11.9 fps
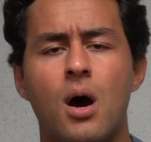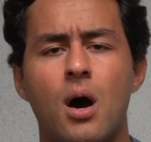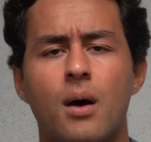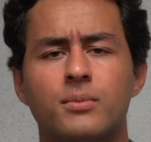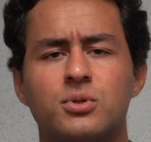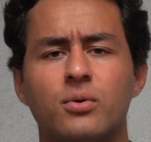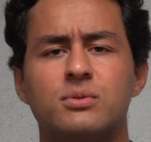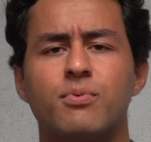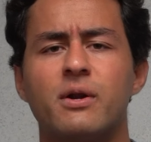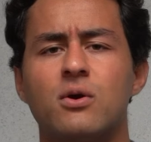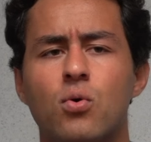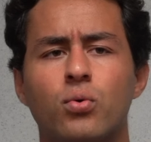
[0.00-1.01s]
Um, so it was
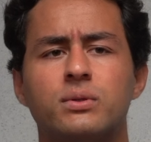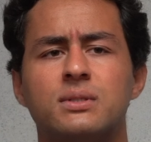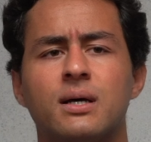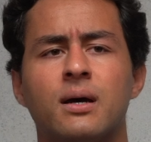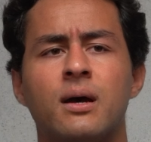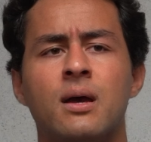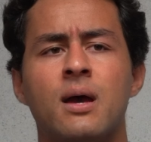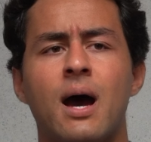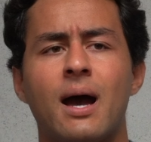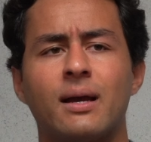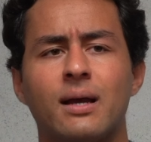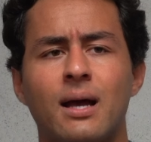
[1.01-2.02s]
pretty cool to
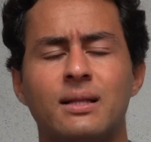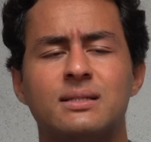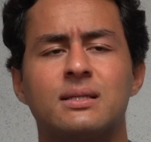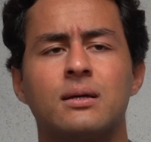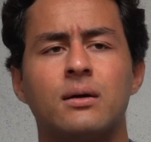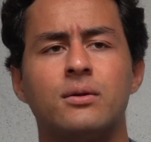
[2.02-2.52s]
I, at least,